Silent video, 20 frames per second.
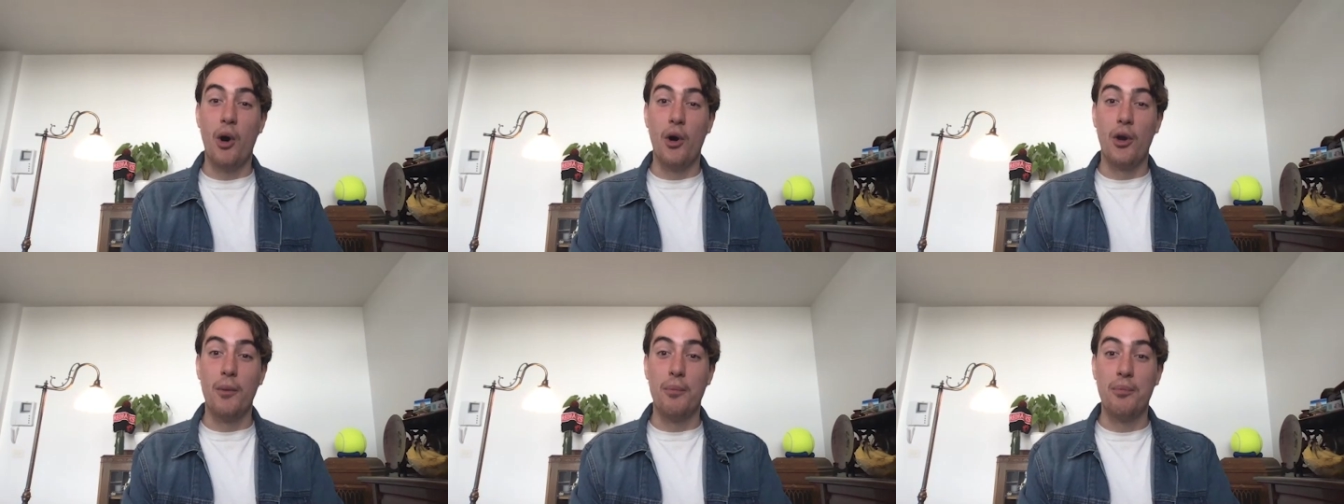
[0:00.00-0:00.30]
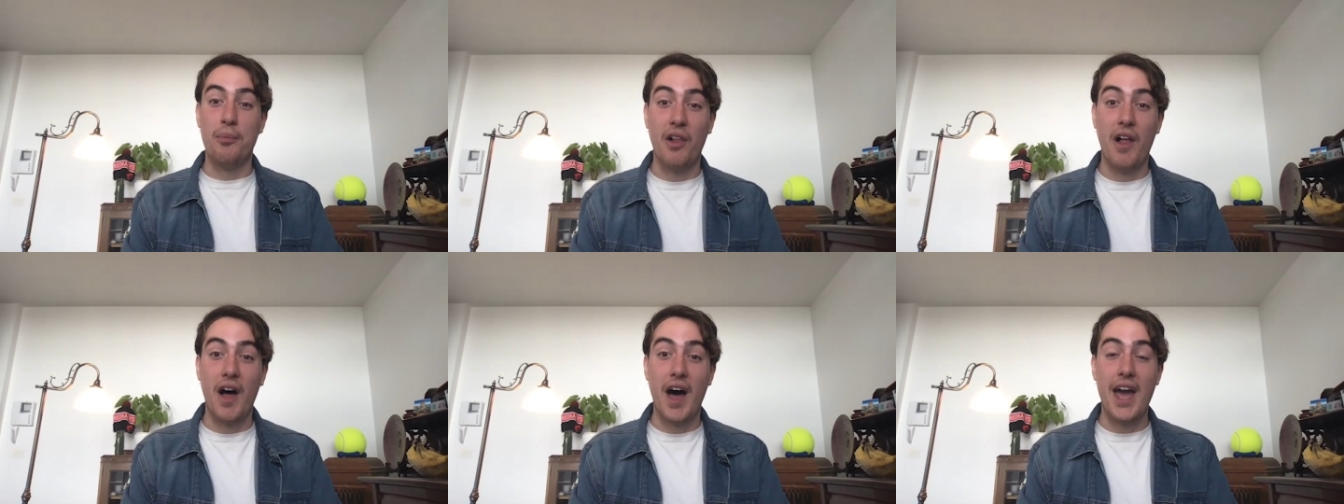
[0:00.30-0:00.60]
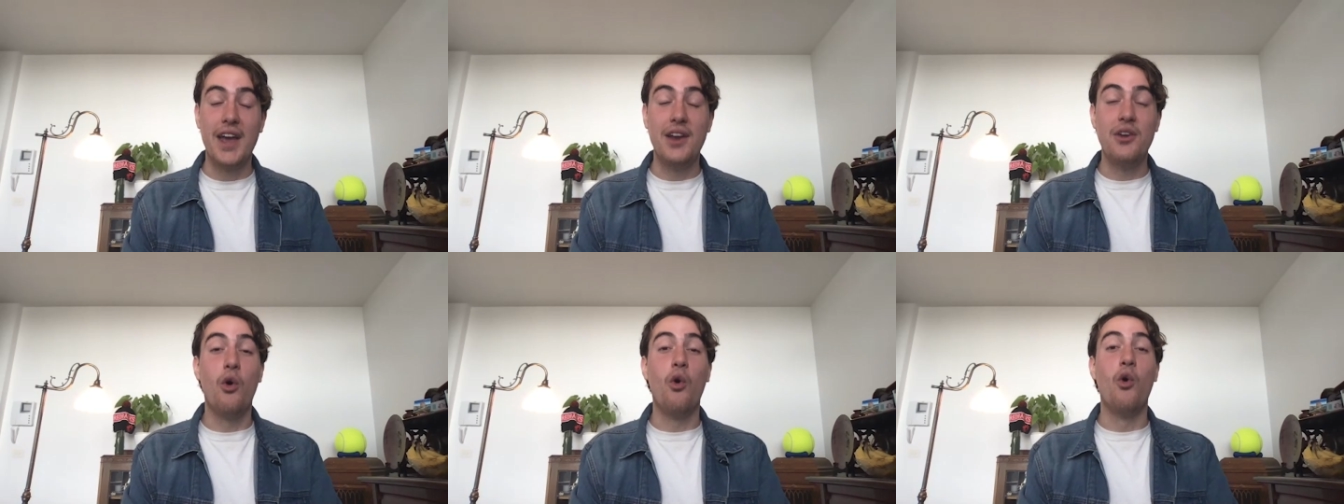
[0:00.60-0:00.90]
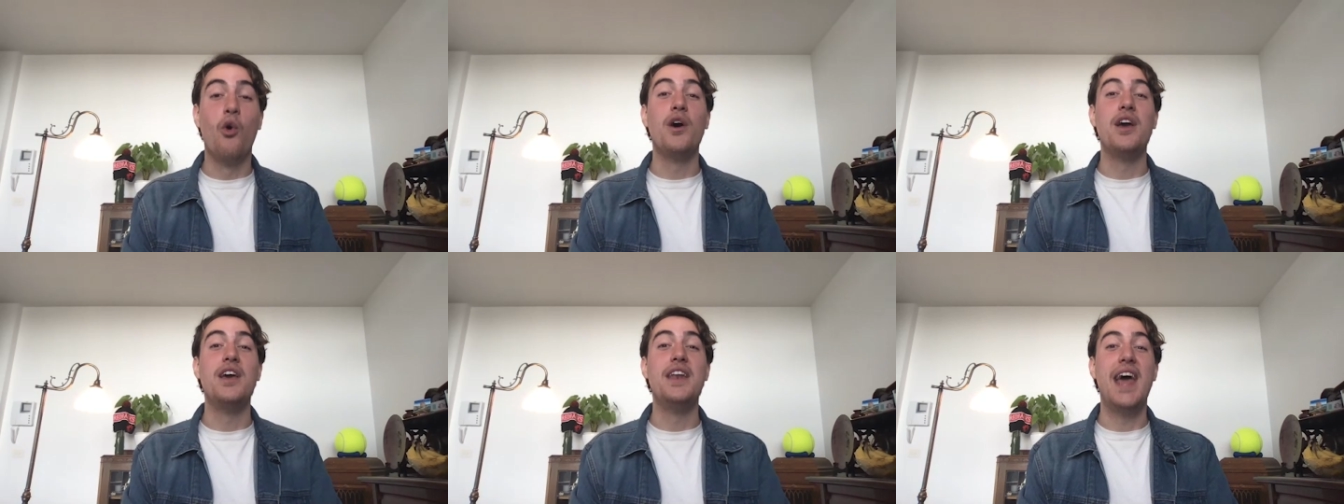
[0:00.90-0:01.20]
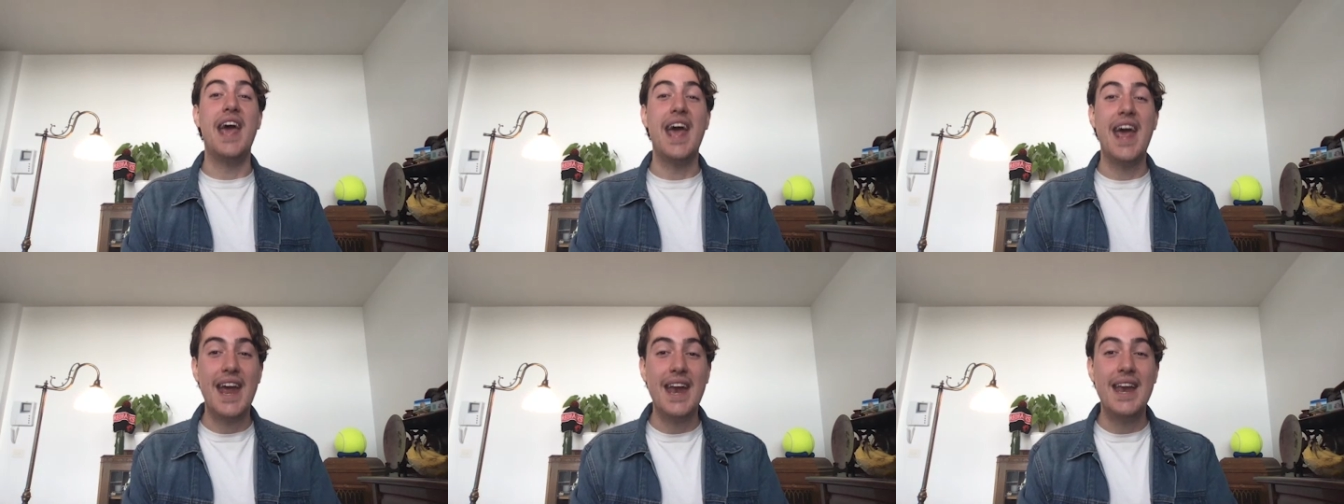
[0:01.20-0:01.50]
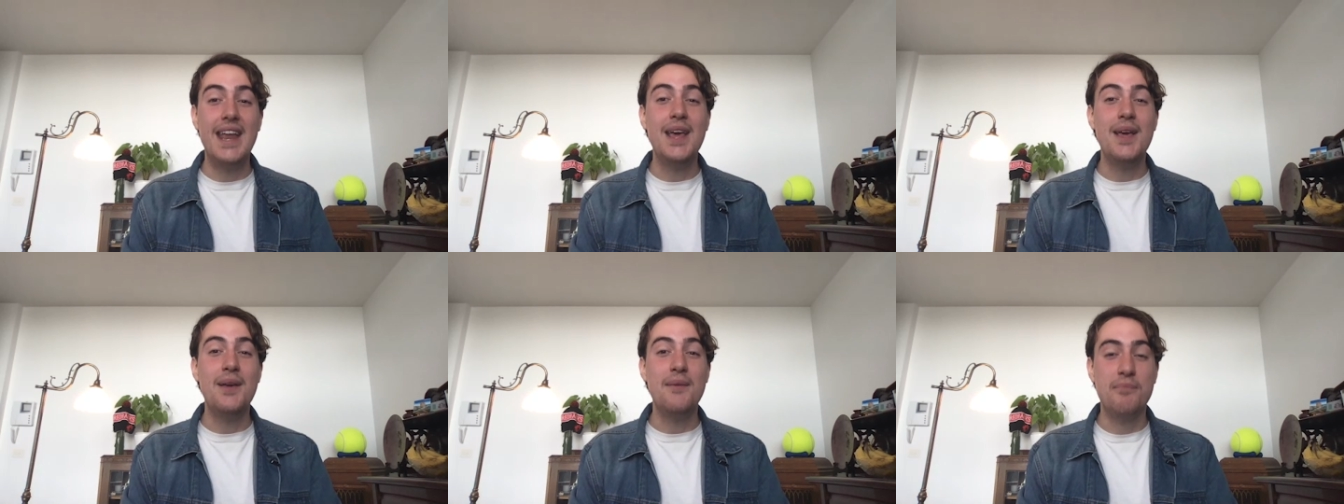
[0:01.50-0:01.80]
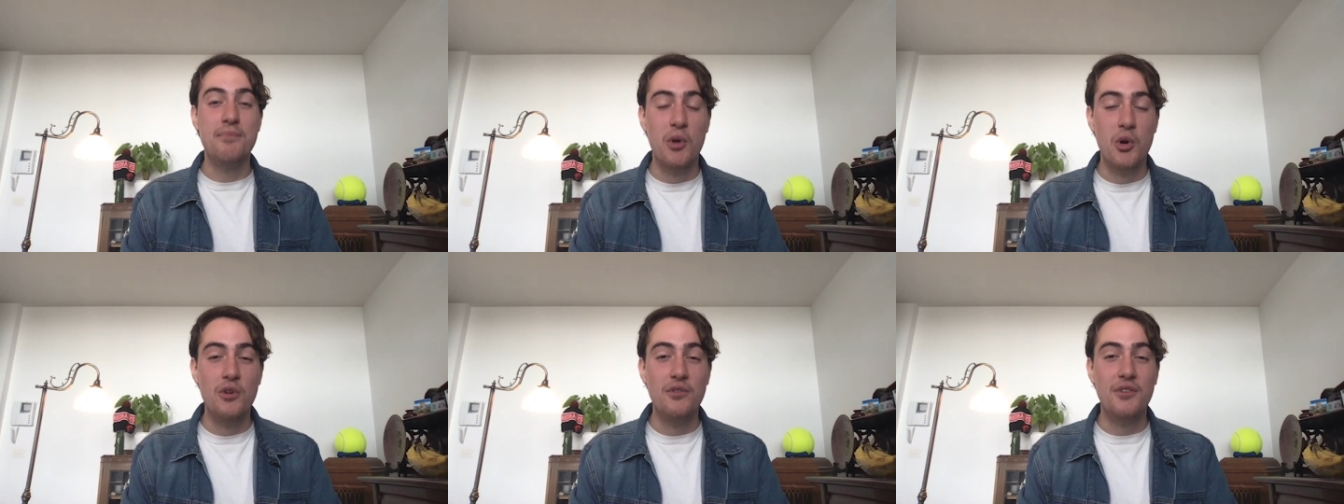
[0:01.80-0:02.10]
on a plane or in any
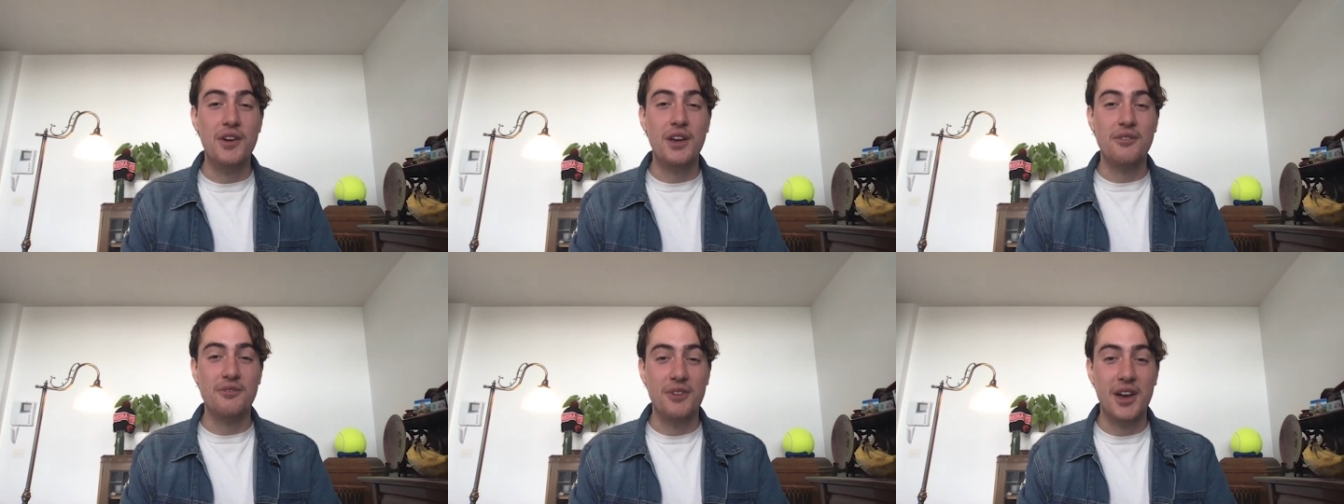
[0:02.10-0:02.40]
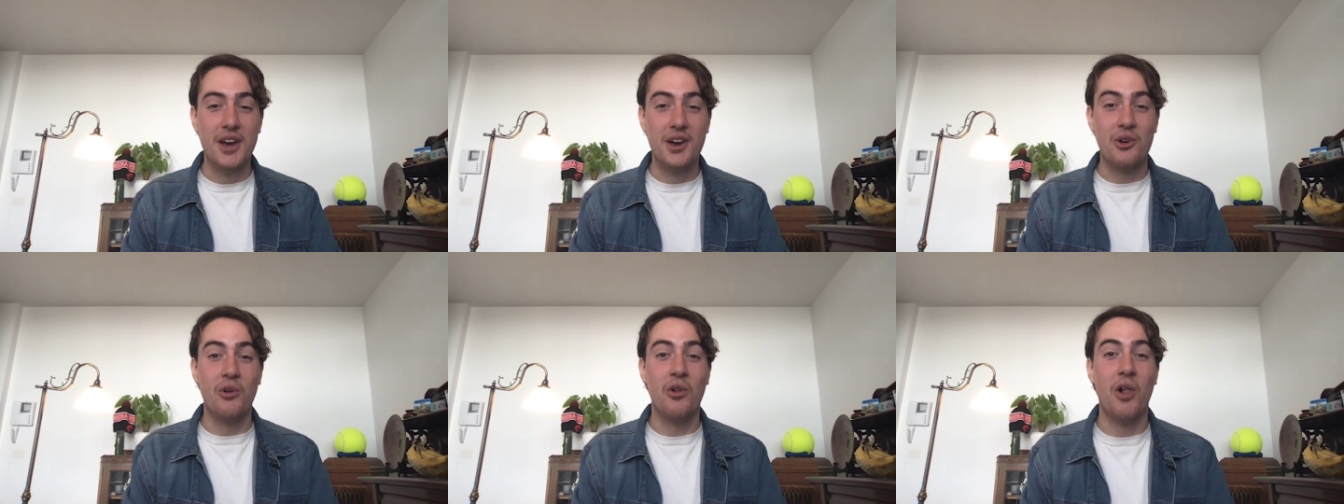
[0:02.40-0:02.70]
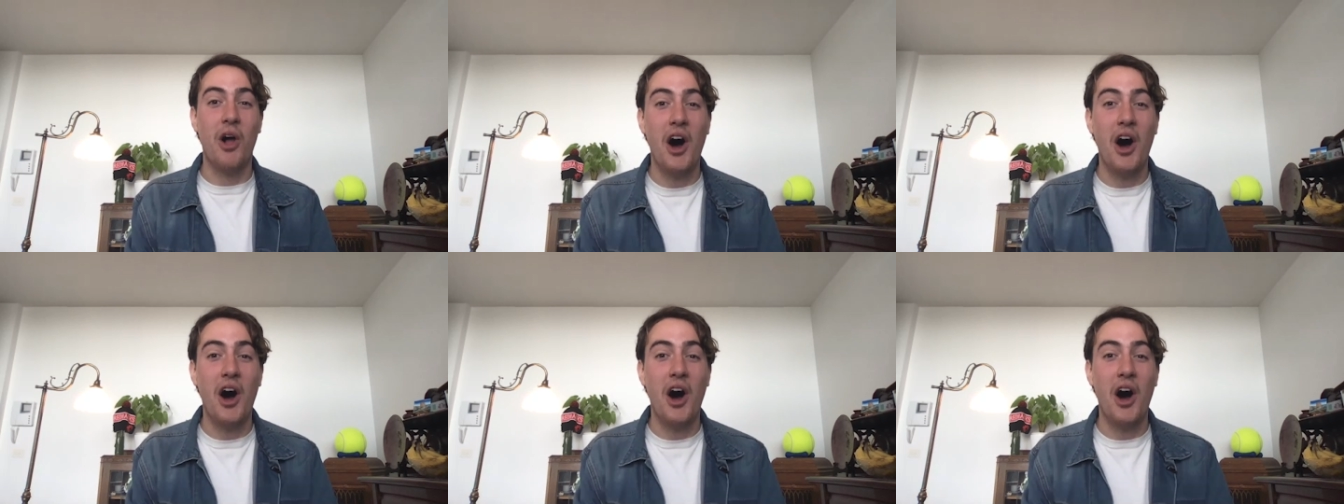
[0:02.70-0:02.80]
moving vehicle?